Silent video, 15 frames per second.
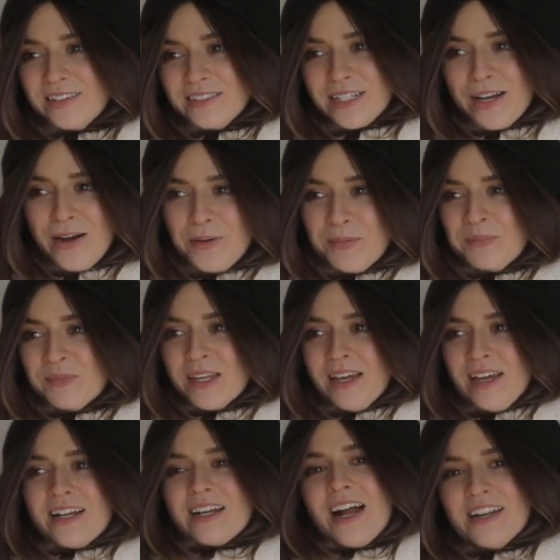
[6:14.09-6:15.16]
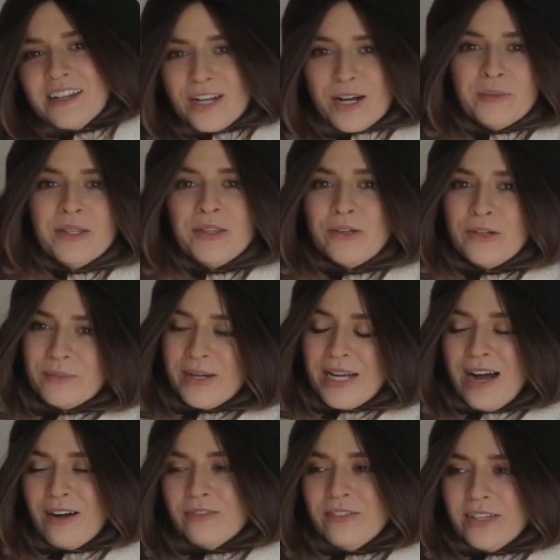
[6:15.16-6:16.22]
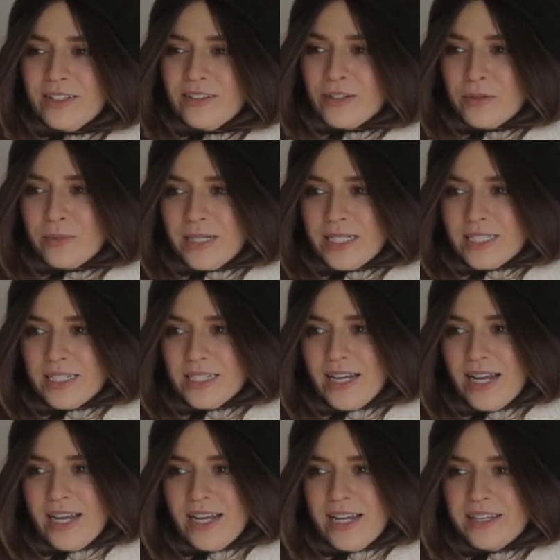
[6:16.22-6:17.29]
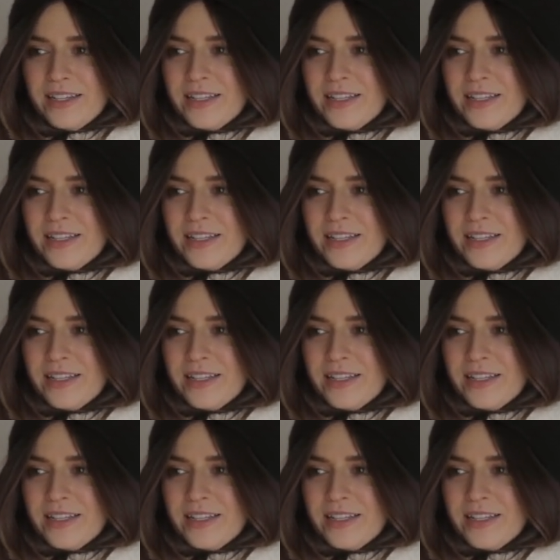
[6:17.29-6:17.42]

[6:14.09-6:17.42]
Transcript: So kind of coming through in my outfit a little bit today.